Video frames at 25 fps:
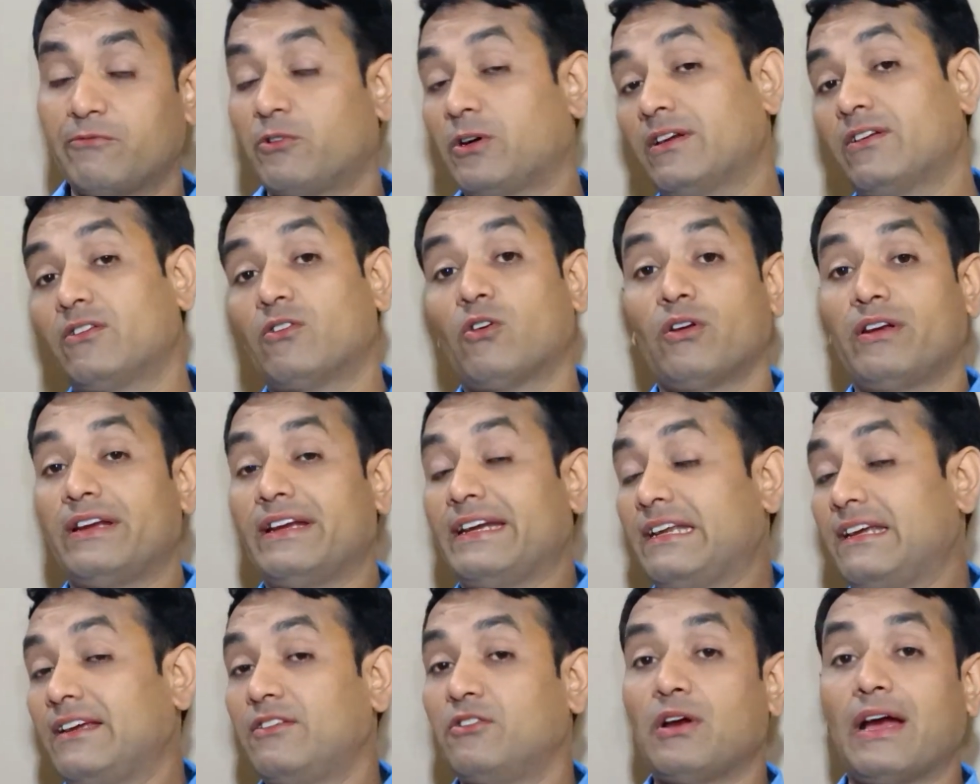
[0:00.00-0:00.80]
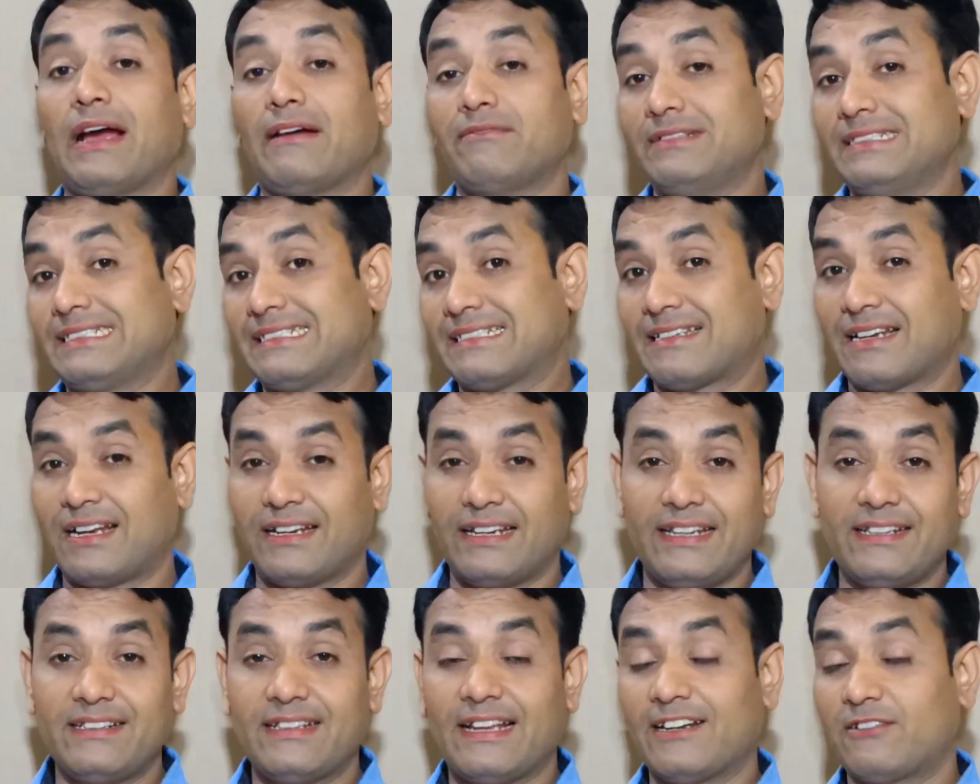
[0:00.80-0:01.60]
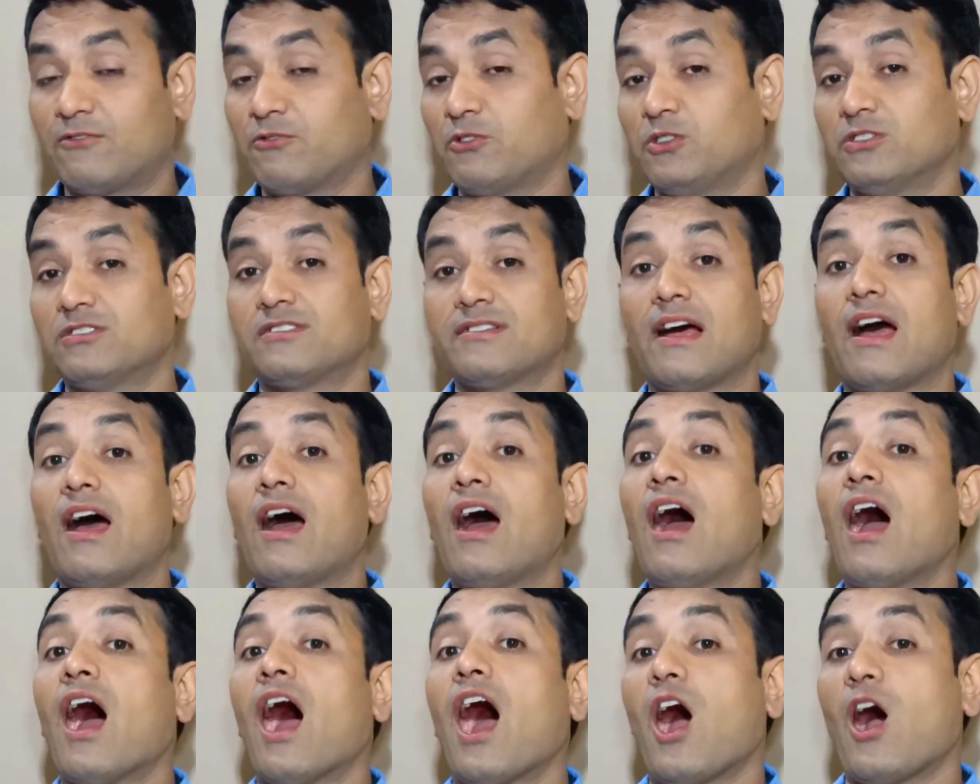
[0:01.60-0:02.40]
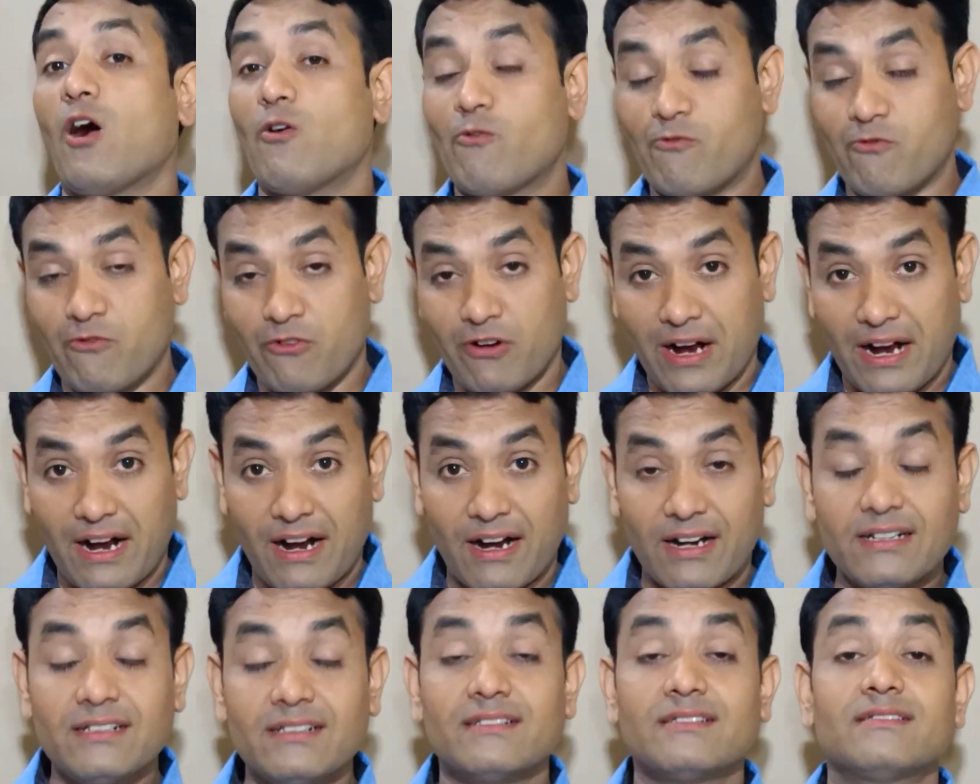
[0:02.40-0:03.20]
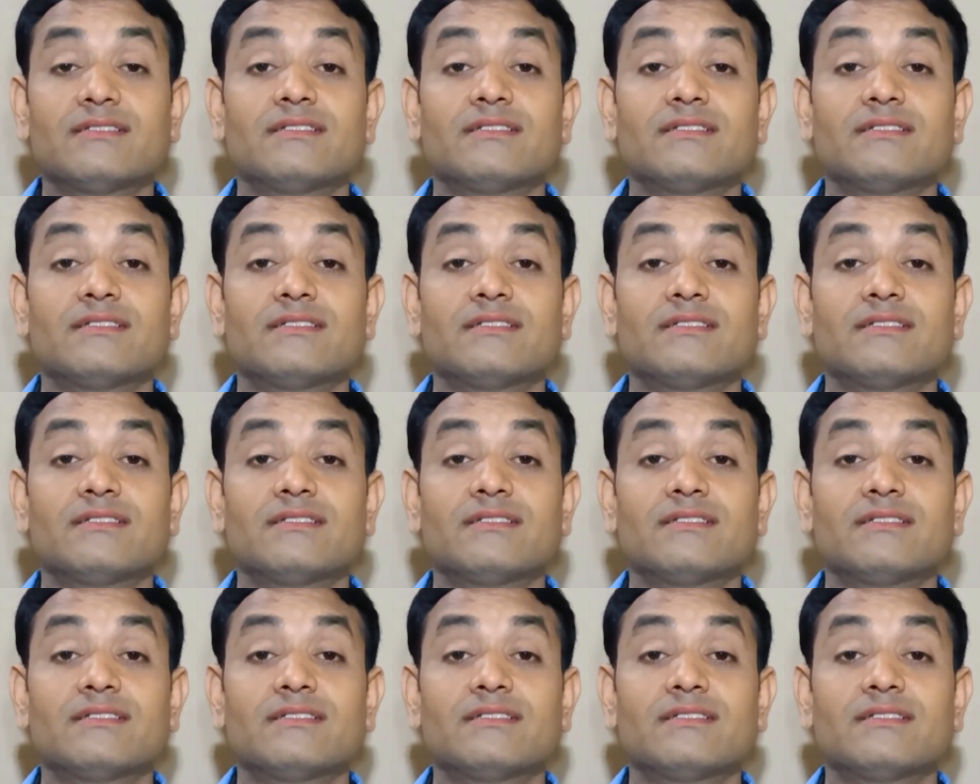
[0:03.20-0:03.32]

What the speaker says: One already you have studied, that was avoir,